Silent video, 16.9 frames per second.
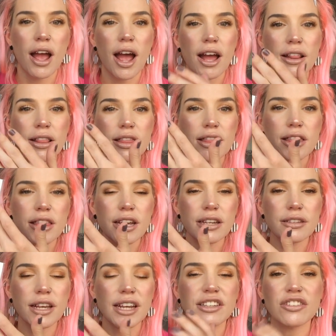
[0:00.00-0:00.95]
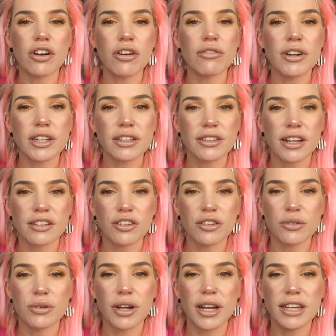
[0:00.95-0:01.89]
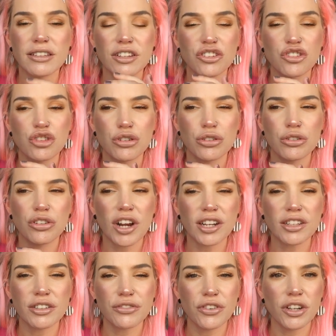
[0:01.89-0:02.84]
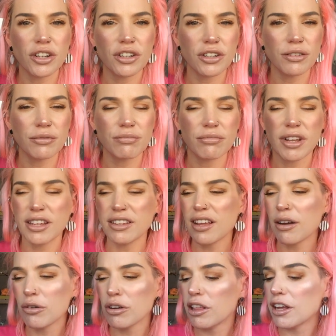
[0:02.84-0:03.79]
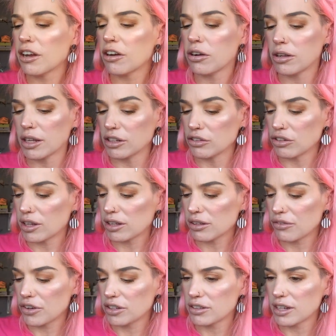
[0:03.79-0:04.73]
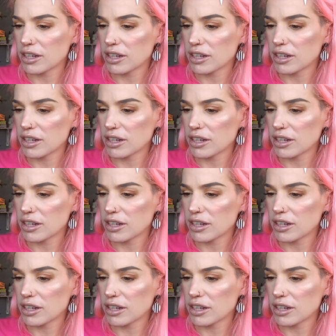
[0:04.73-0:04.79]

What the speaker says: And this is not a real tattoo. It's a transfer. Is that what they call it? Transfer